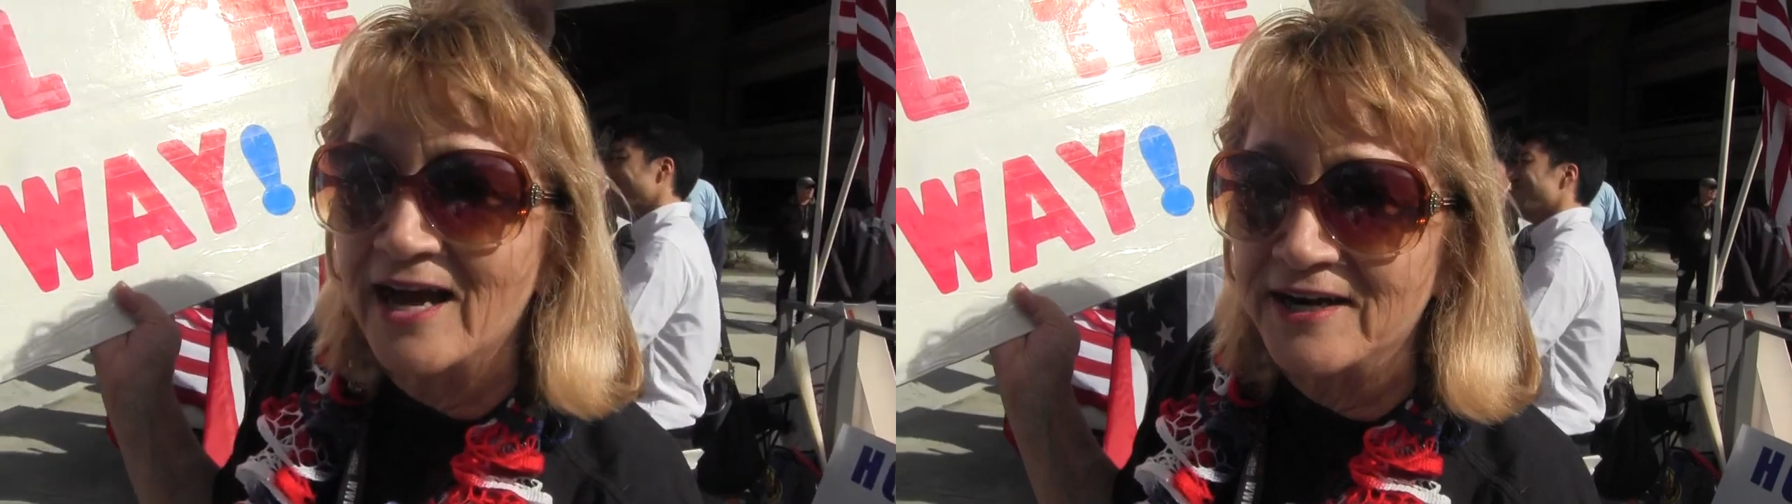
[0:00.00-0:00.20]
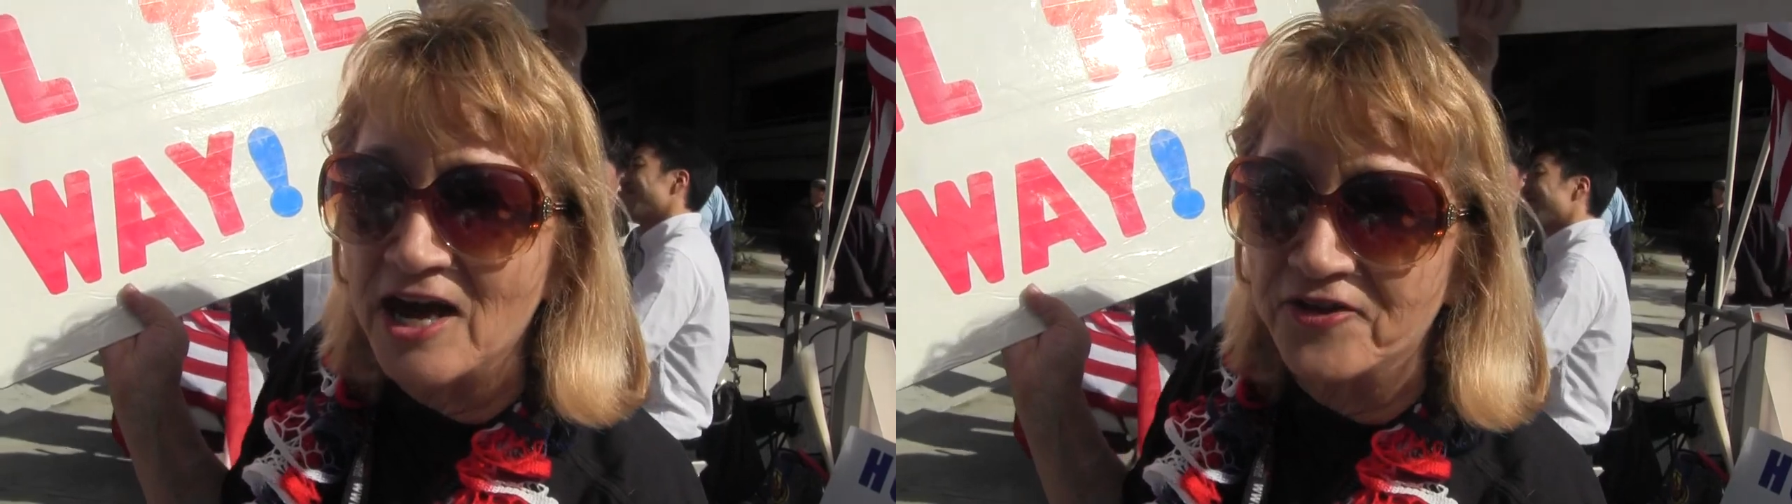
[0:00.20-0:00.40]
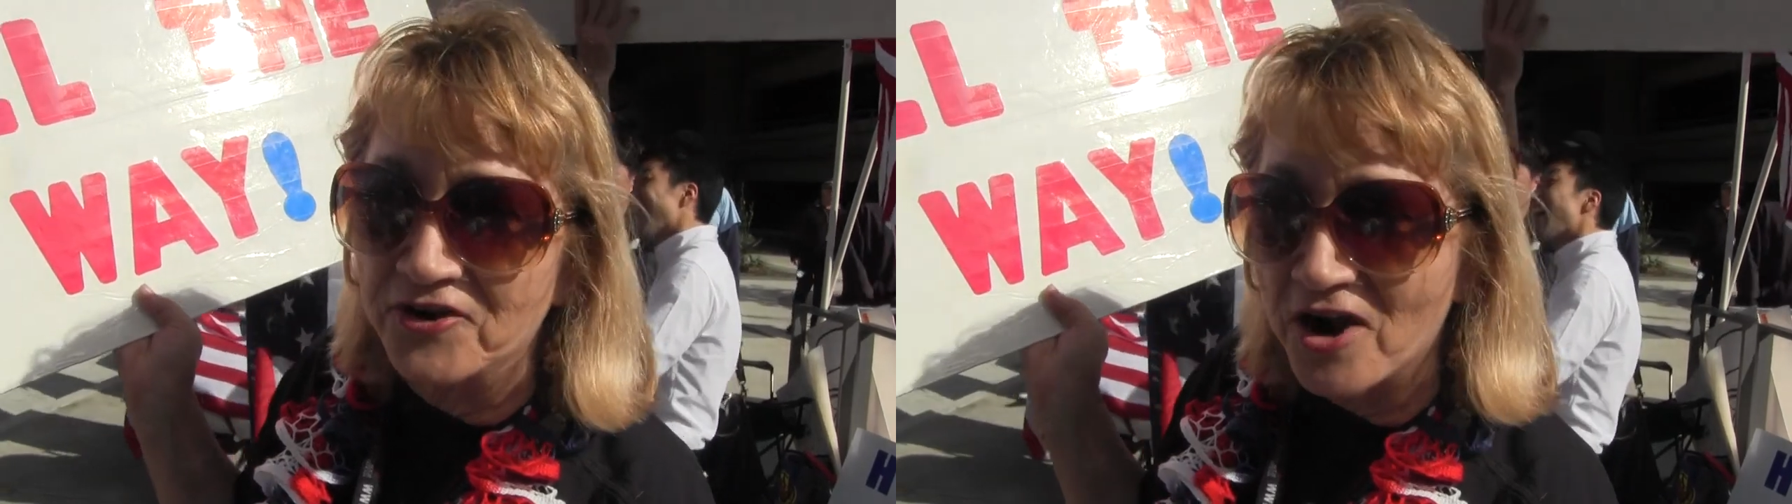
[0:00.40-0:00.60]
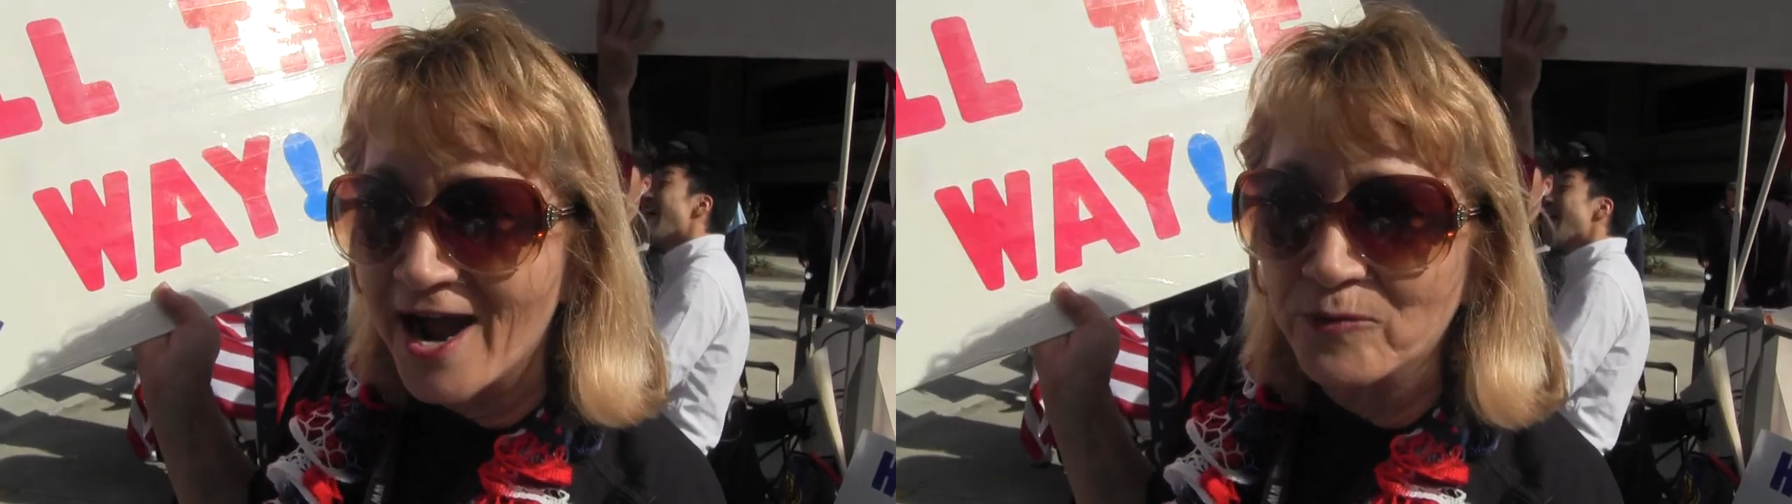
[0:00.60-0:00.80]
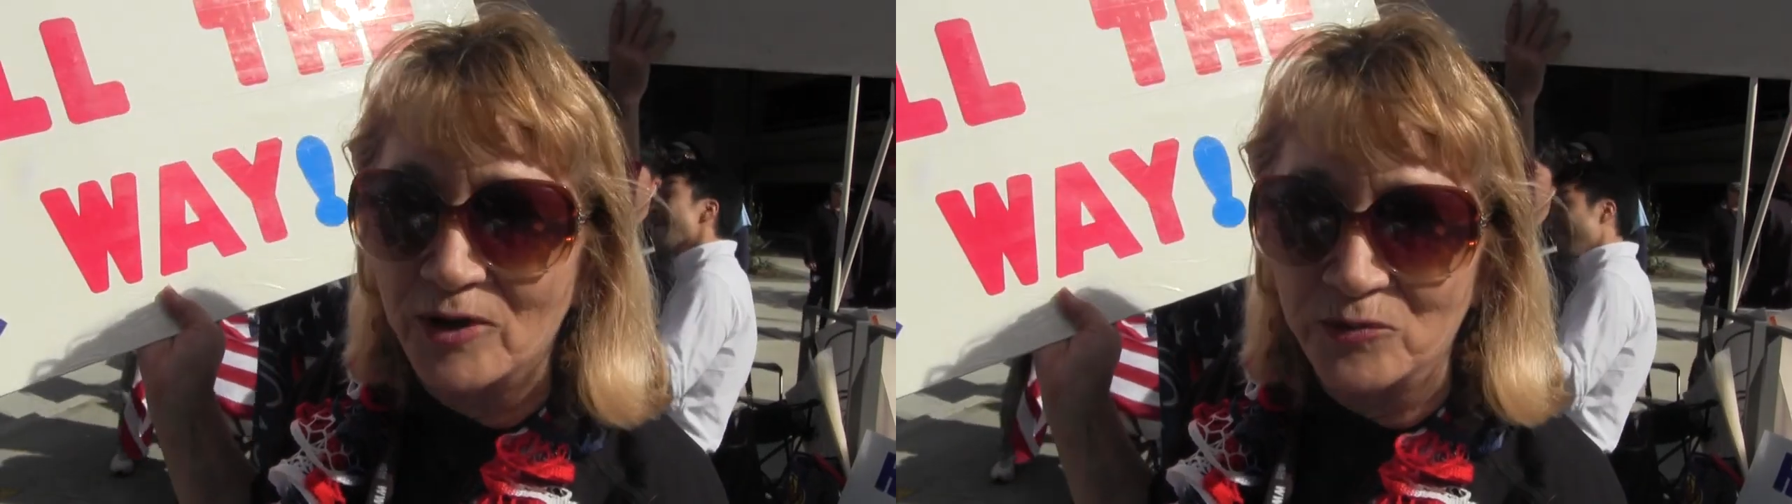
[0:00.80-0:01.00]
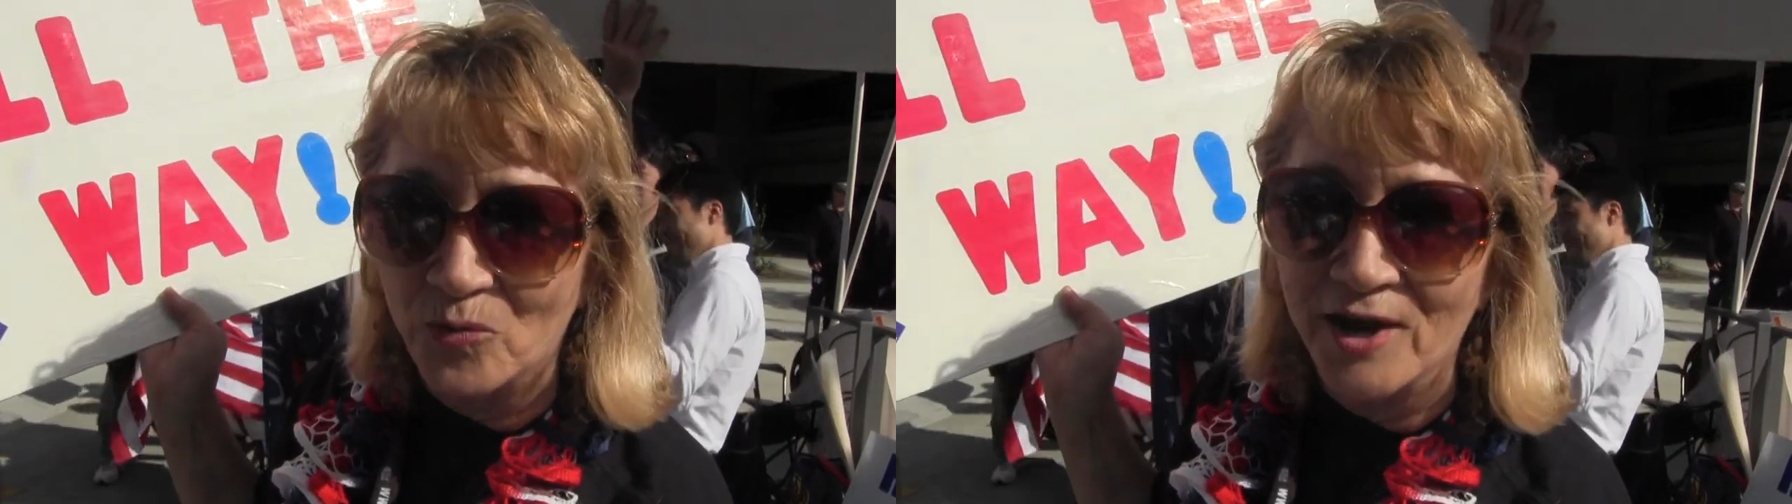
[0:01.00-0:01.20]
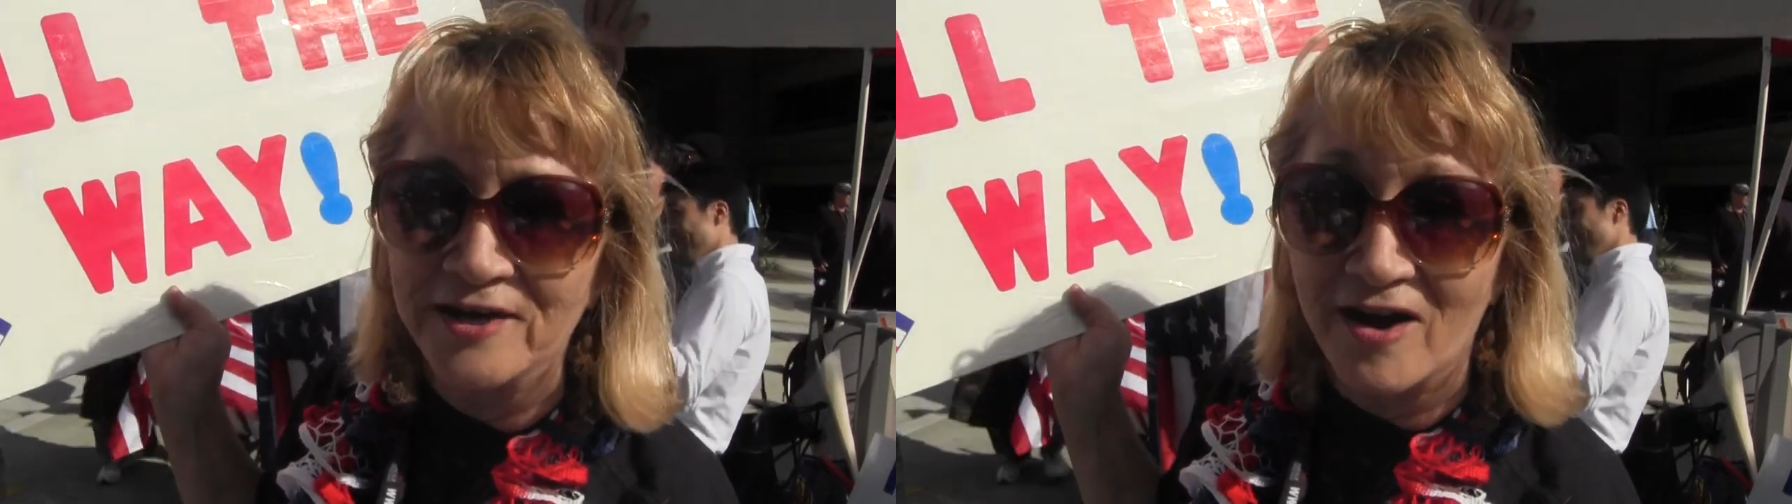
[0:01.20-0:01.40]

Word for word: another nine one one